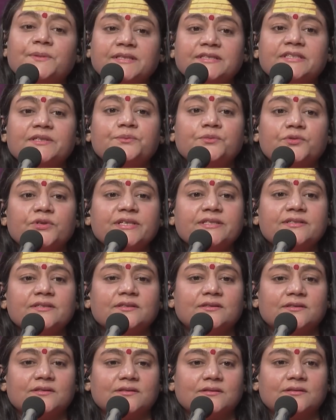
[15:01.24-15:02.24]
some
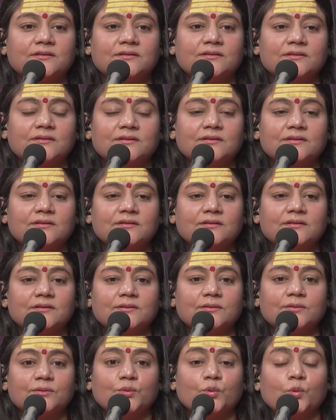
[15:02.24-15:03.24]
reason.
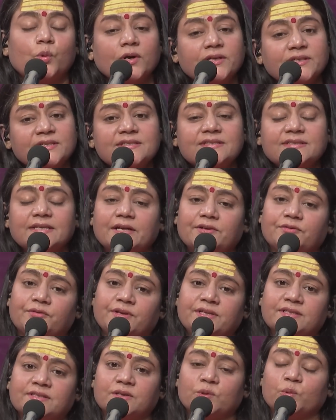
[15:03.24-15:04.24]
What is that
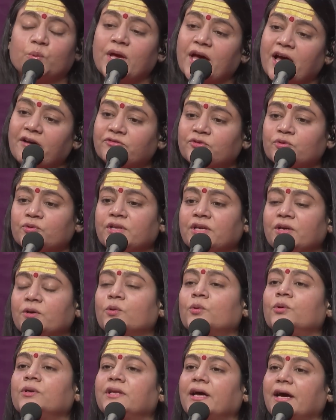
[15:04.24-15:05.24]
reason? We have to
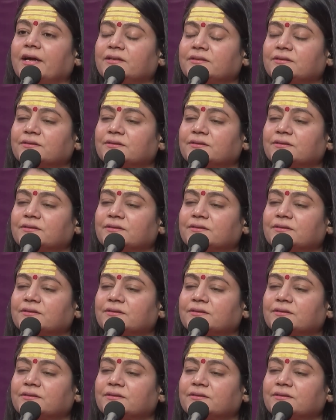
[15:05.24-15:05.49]
decode that.